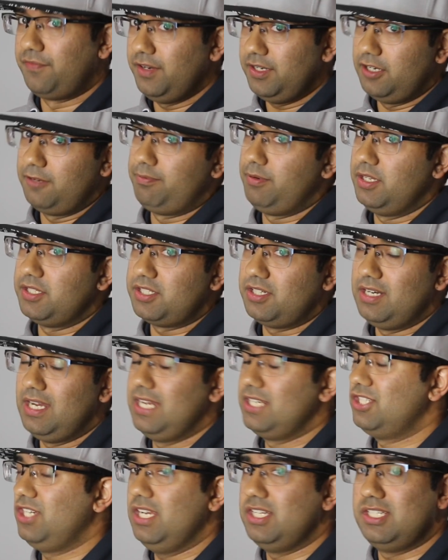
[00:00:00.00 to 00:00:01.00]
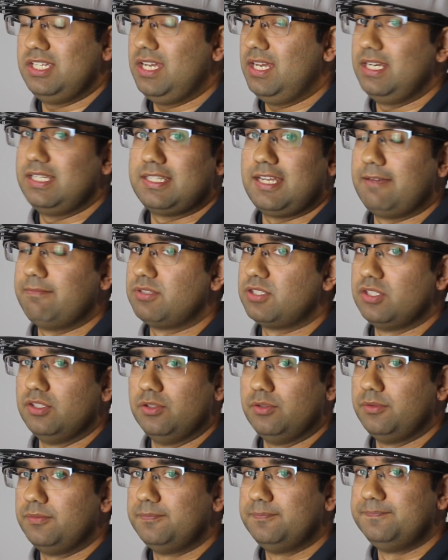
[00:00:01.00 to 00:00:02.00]
fingerprints are not changing anytime
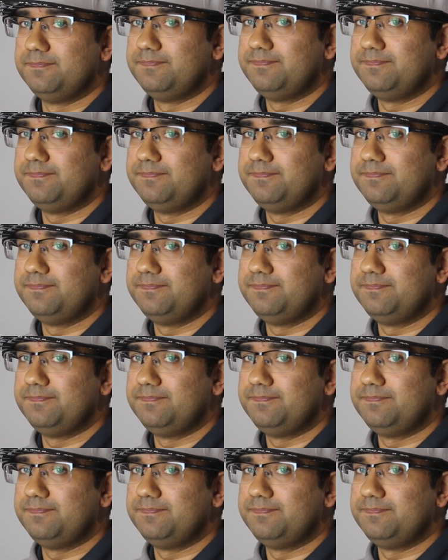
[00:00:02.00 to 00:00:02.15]
soon.